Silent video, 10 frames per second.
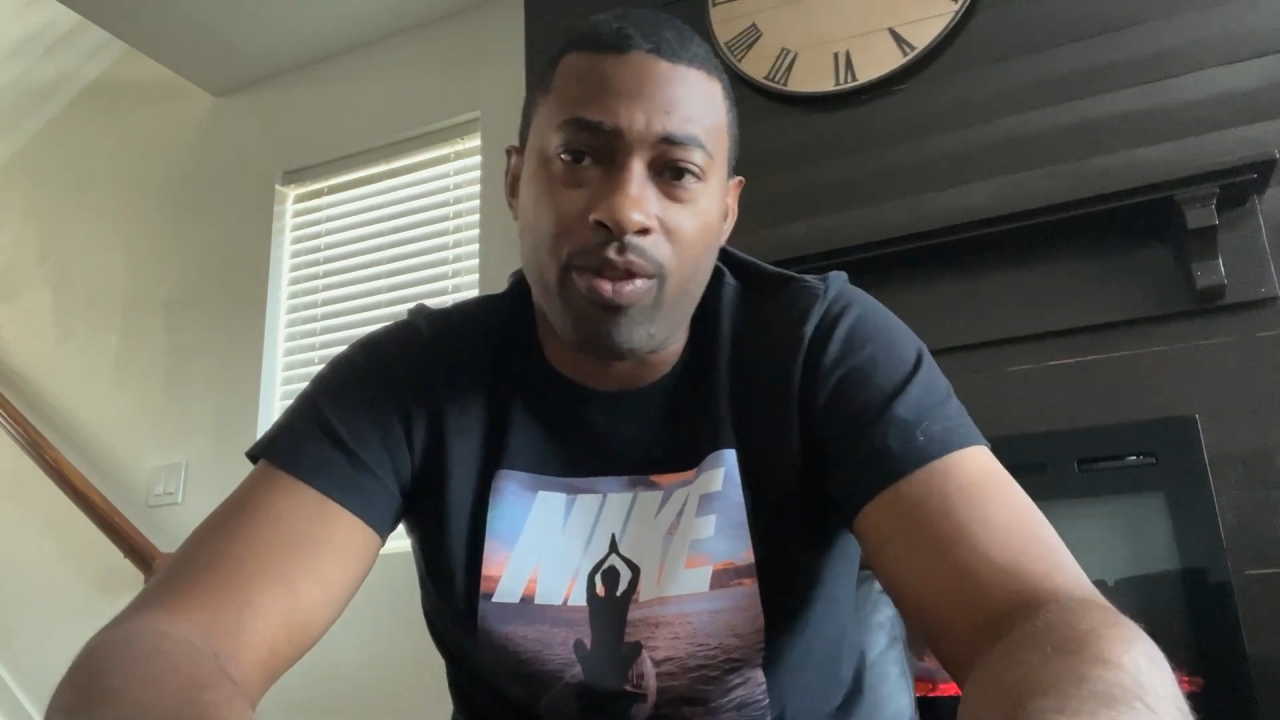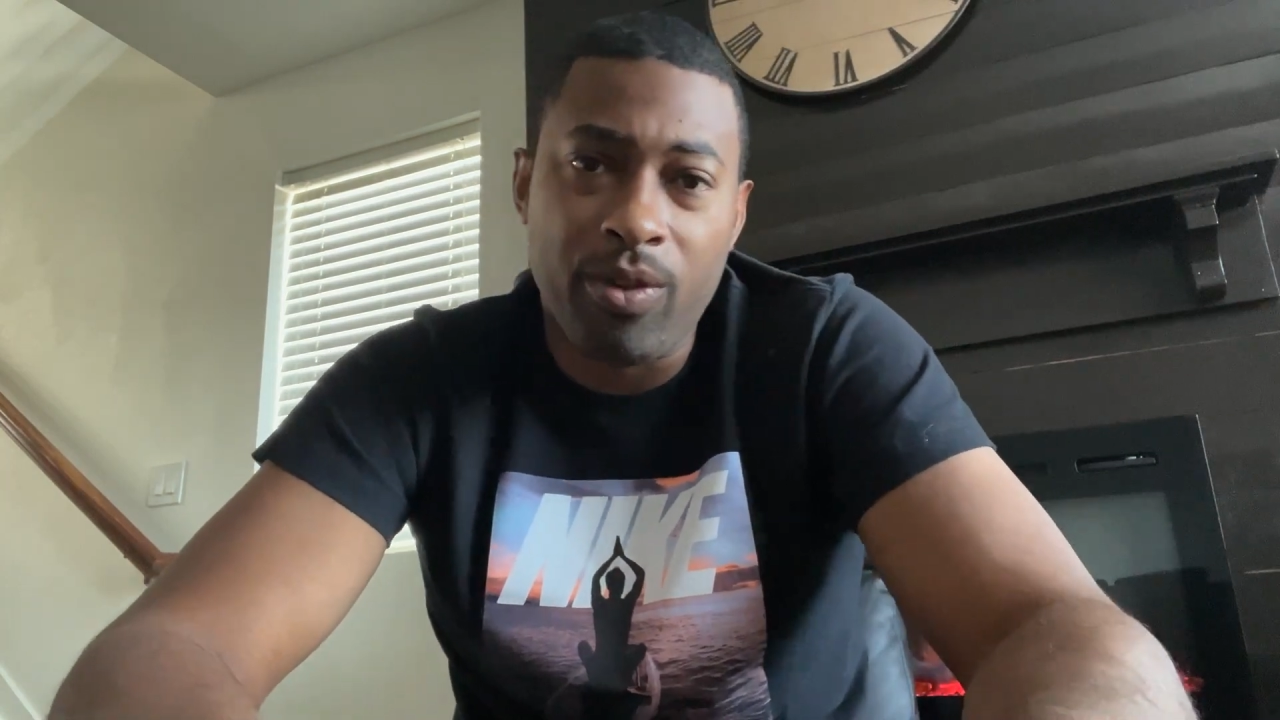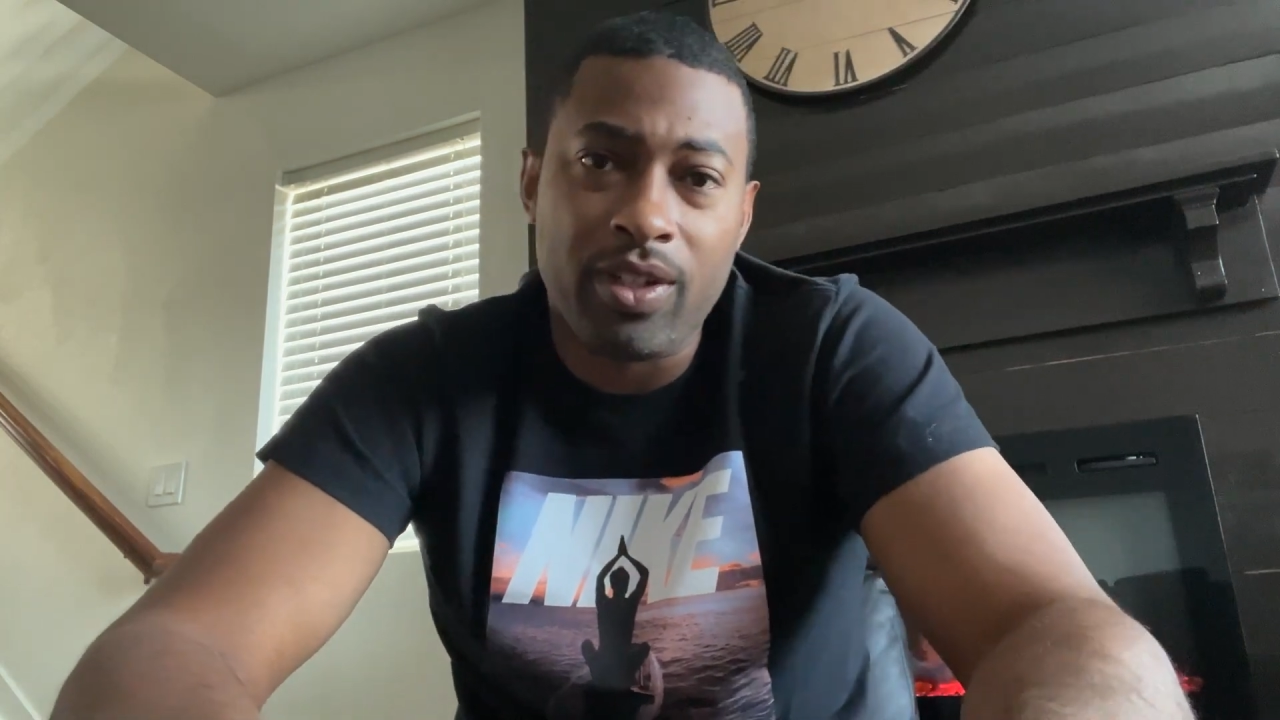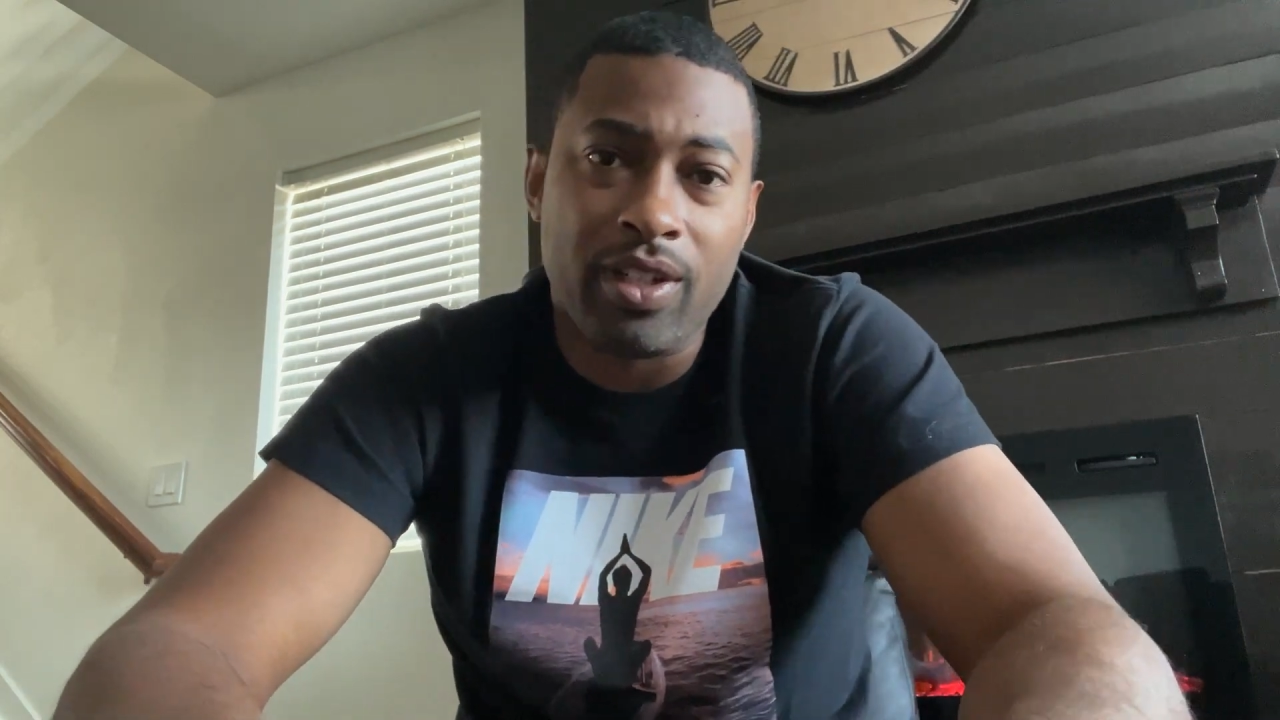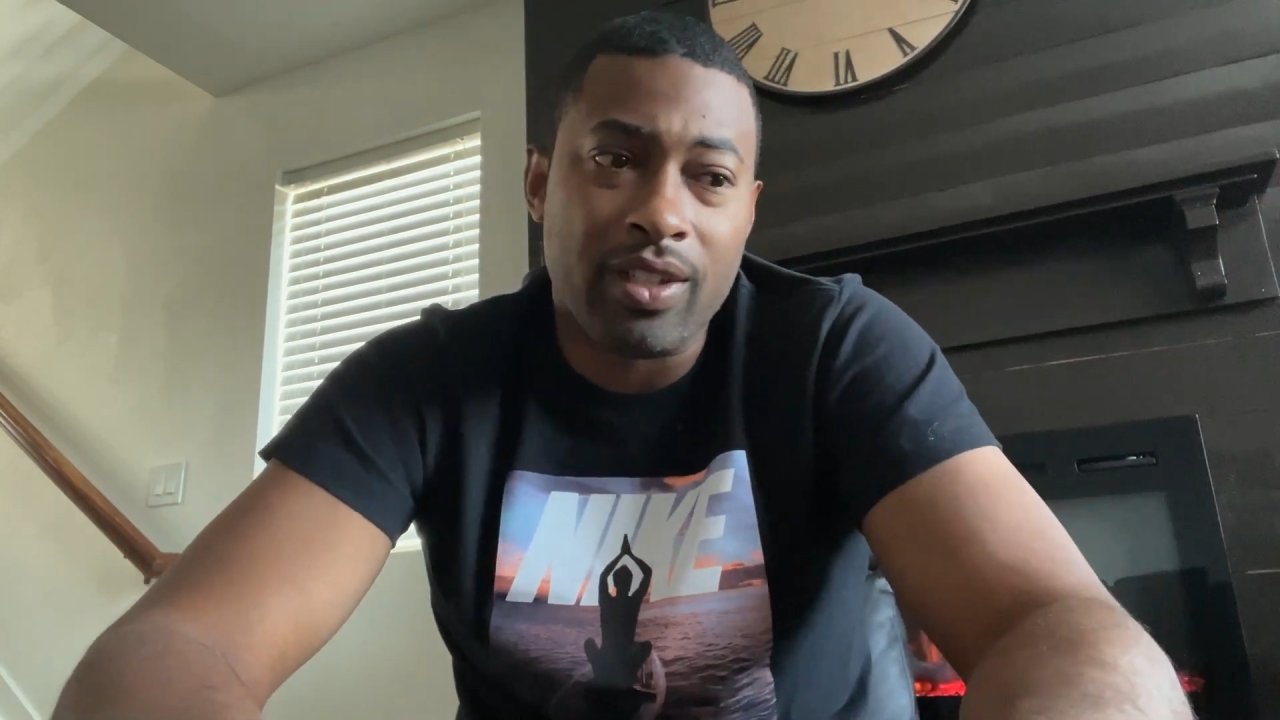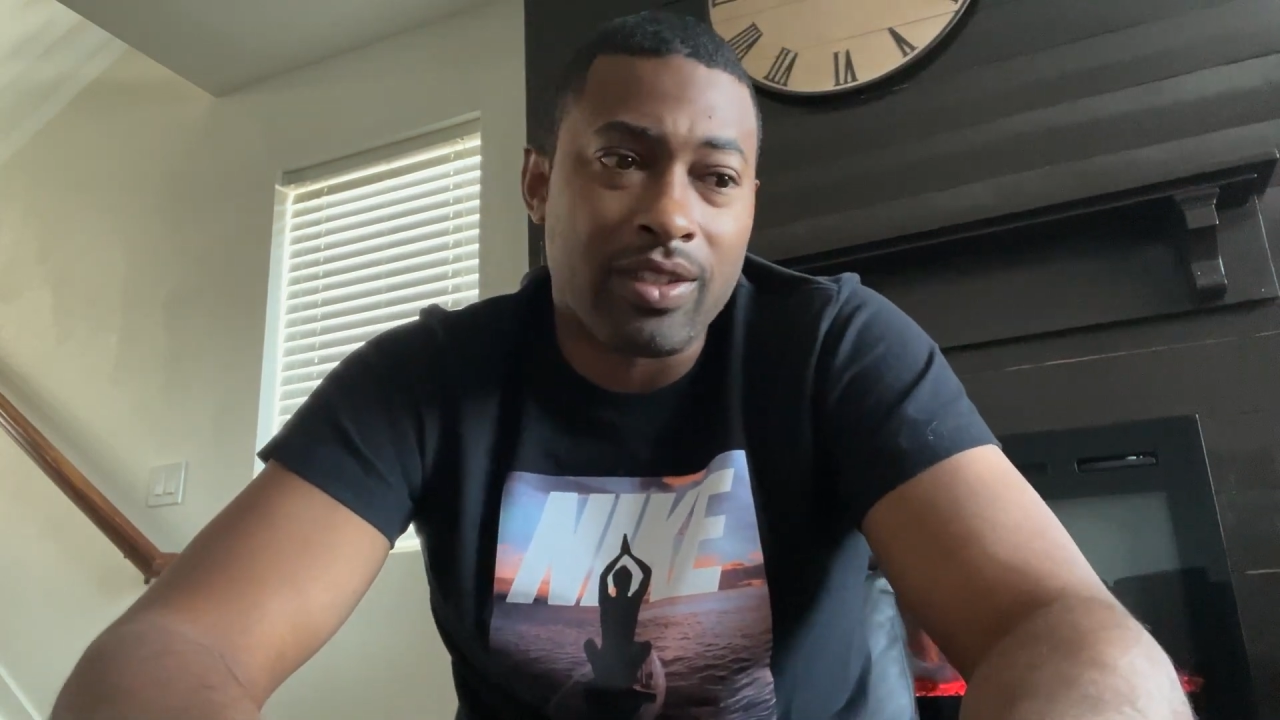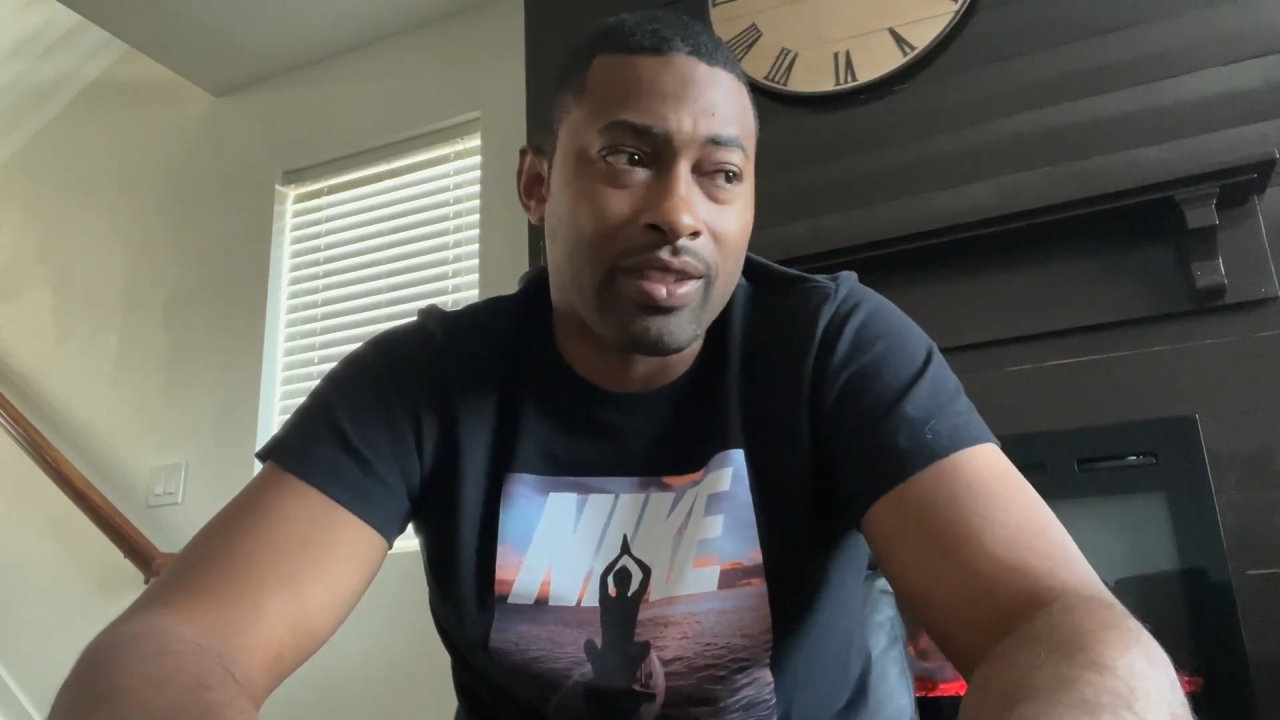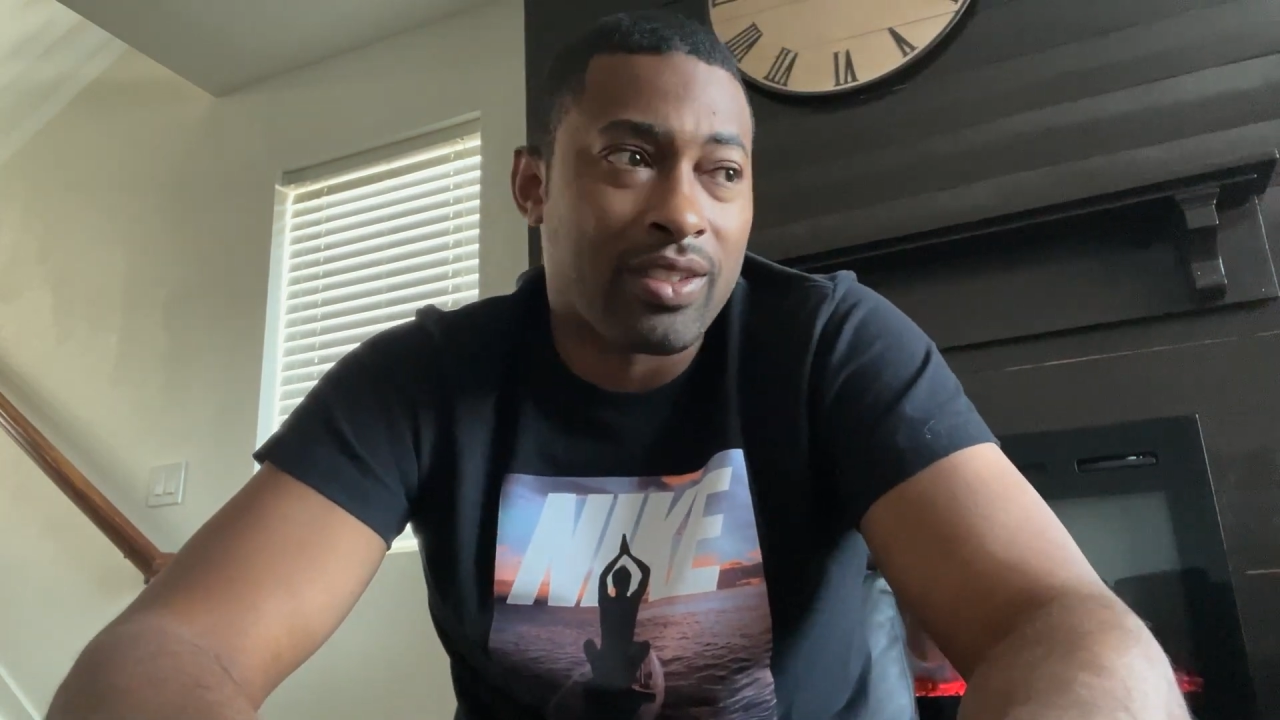3 years,